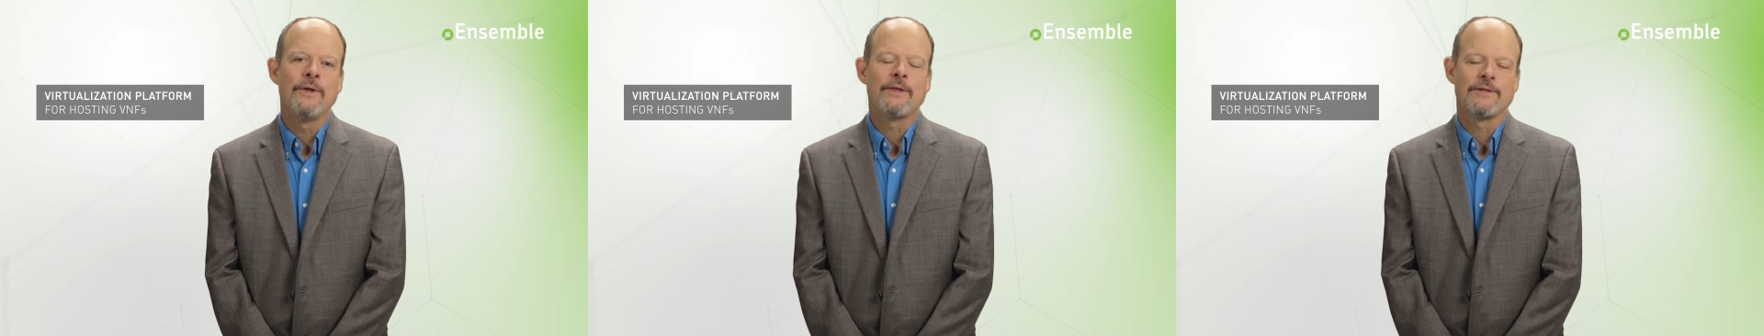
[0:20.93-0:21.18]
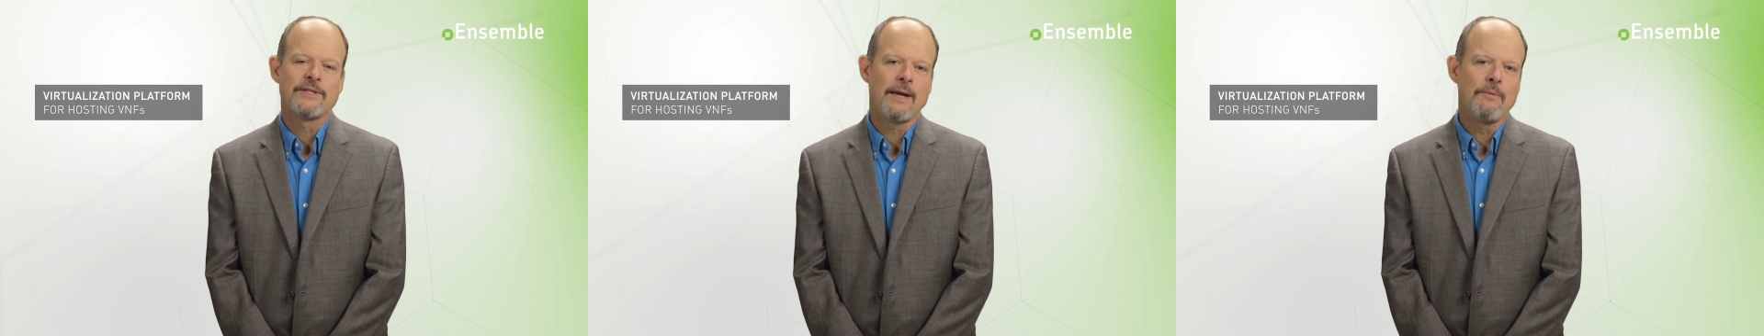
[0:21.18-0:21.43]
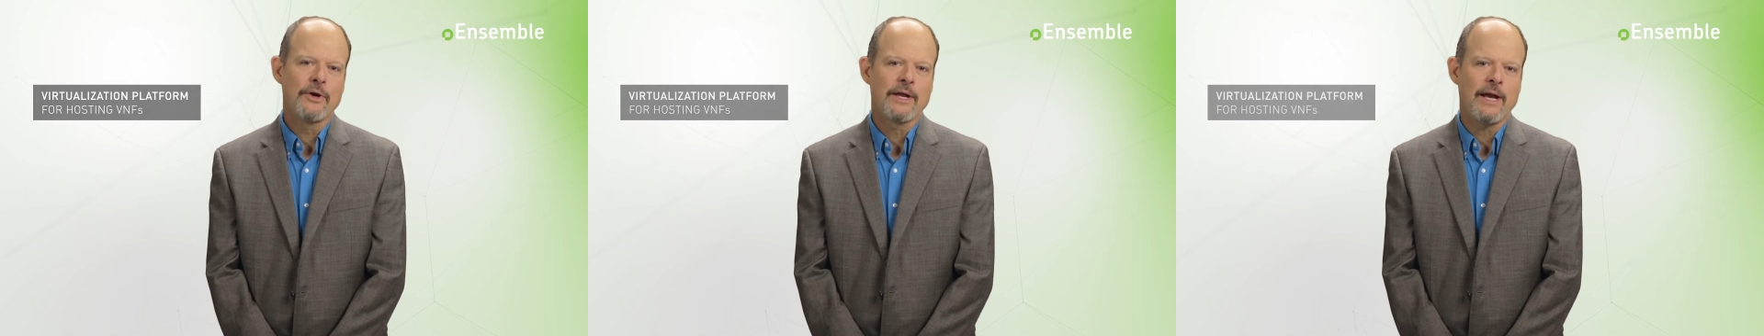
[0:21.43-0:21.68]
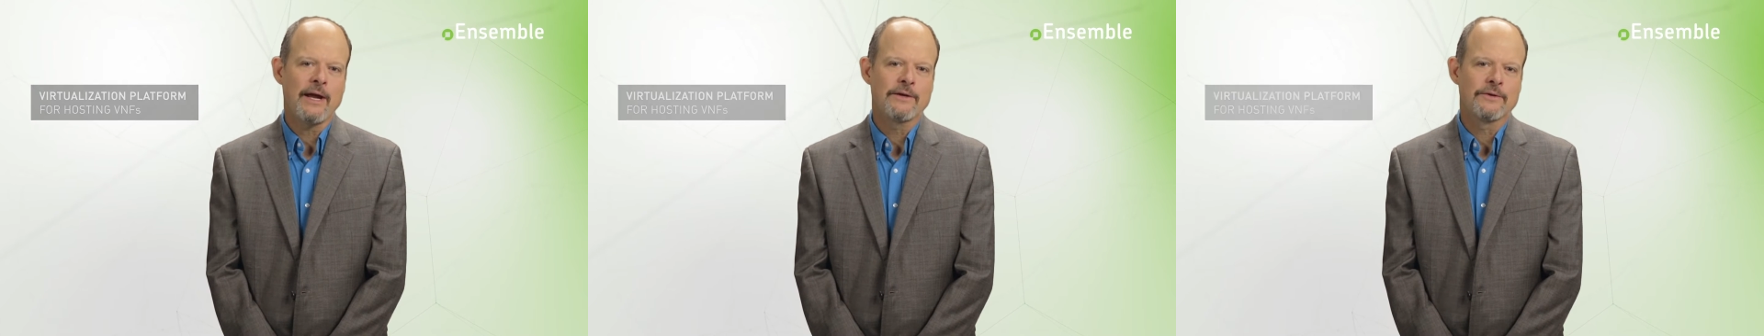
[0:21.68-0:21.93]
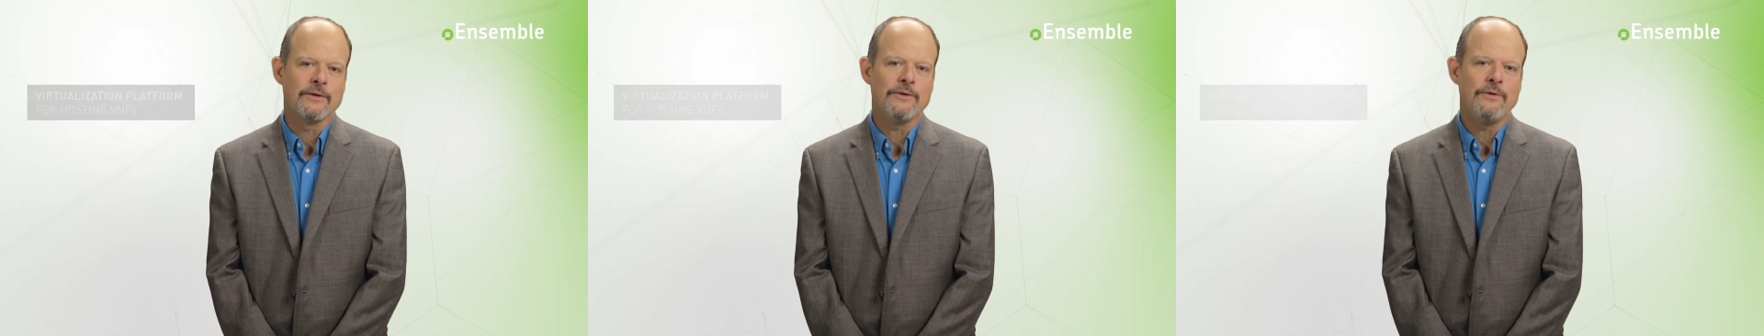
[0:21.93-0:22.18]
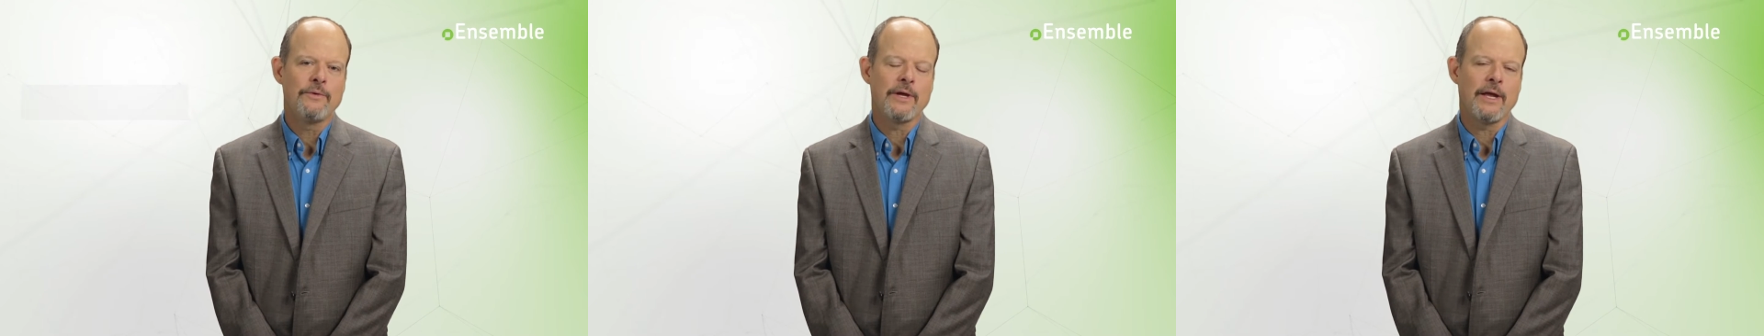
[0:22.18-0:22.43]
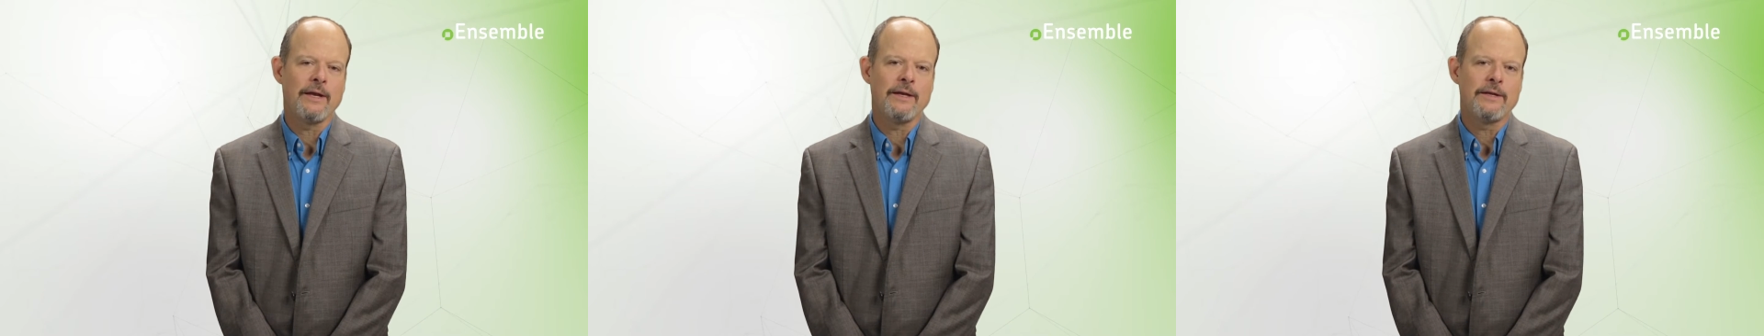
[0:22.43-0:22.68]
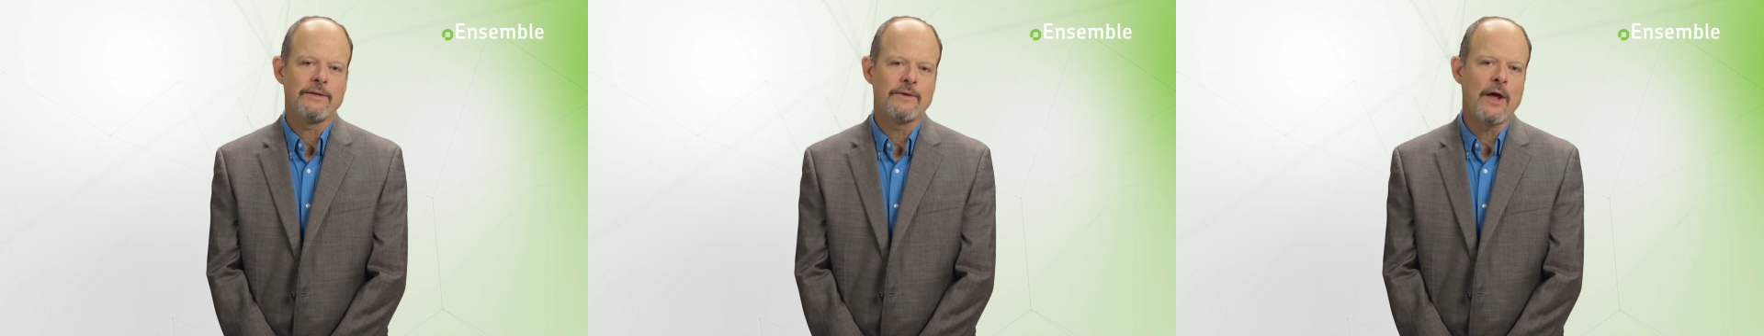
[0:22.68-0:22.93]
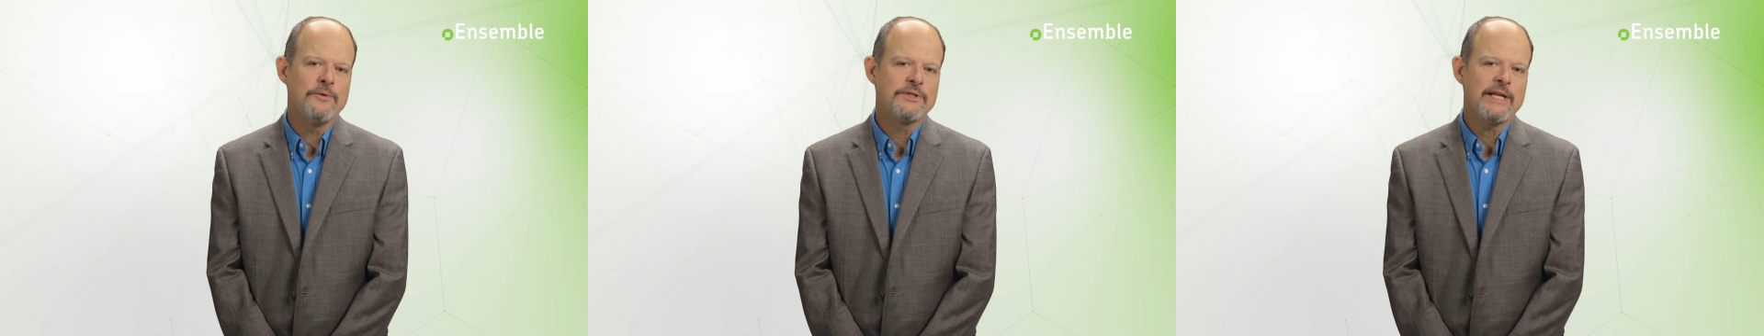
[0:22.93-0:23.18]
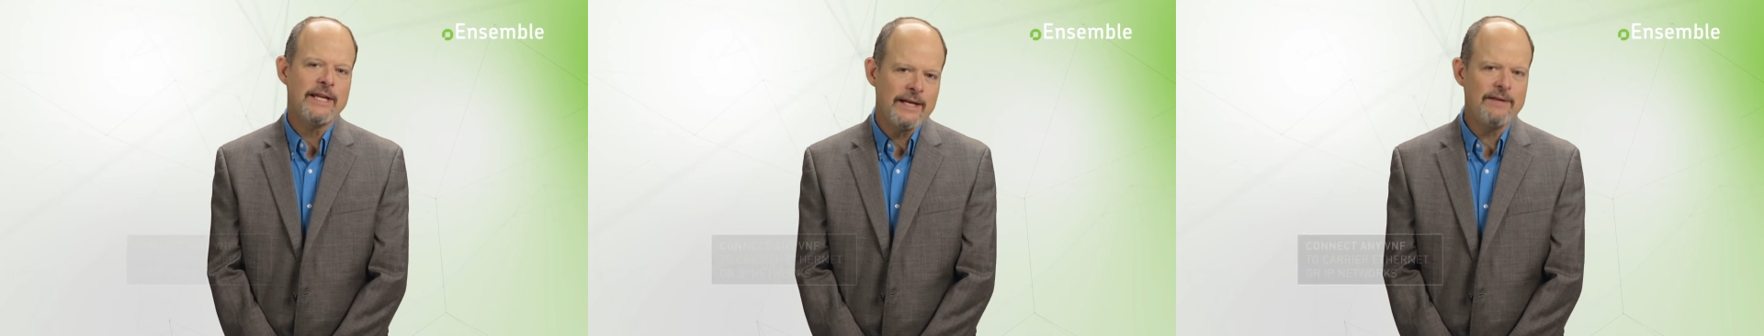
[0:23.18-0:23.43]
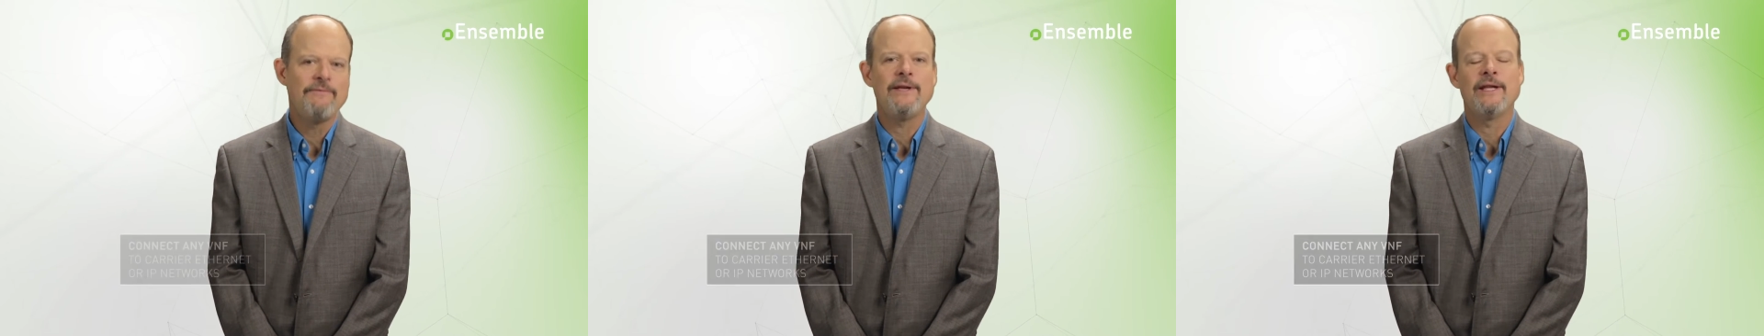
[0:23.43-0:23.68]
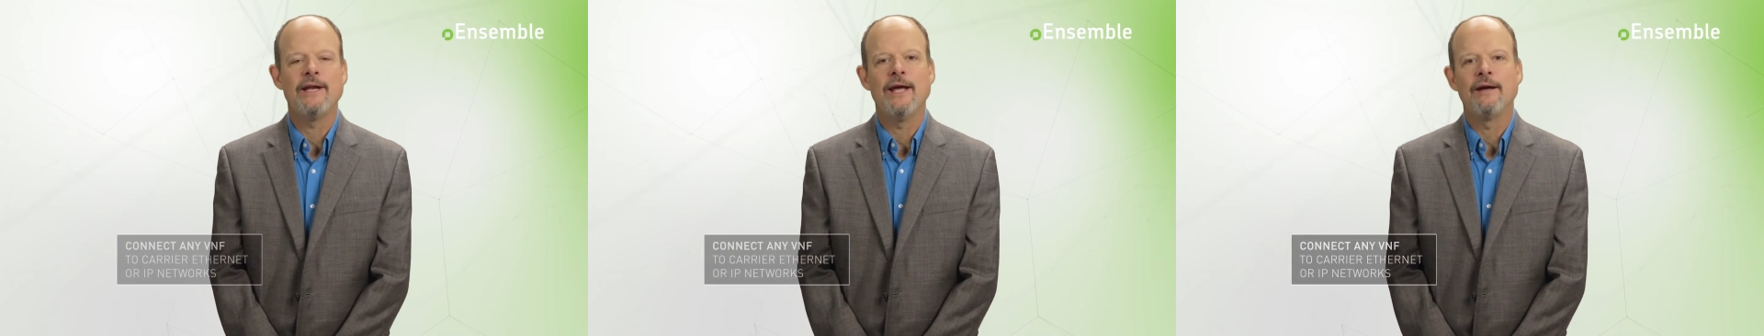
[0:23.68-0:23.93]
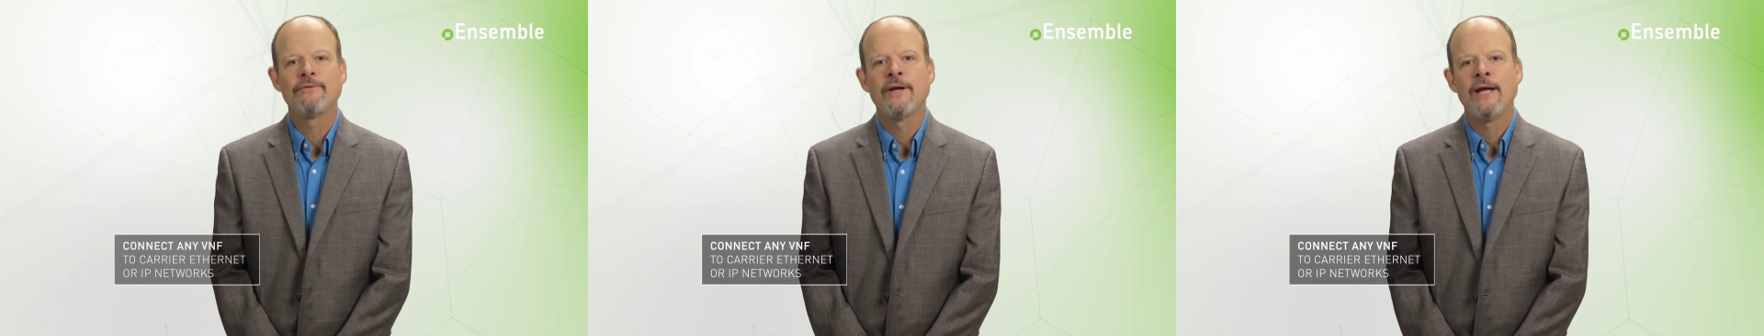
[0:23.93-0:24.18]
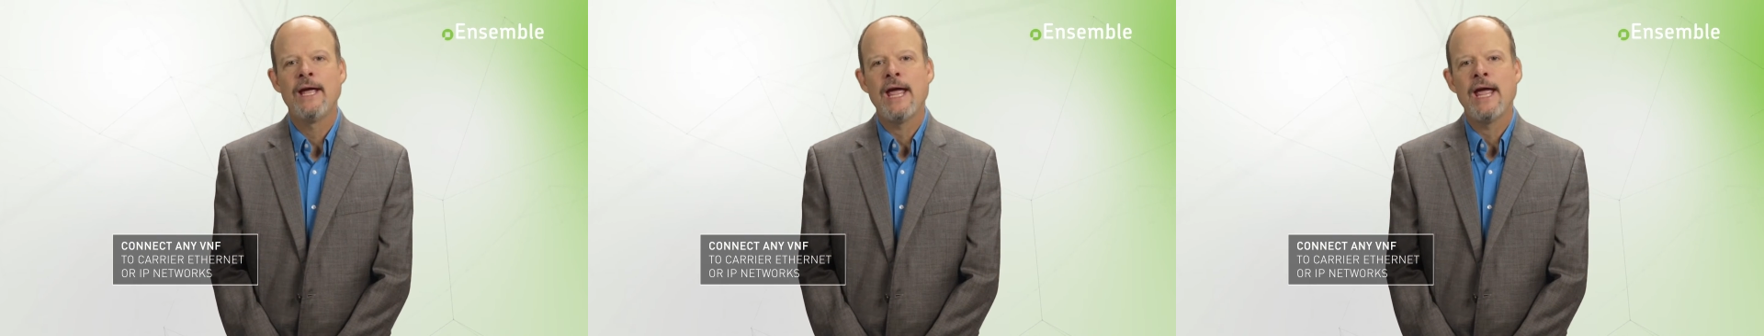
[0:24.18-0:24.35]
With Ensemble Connector, you can host any VNF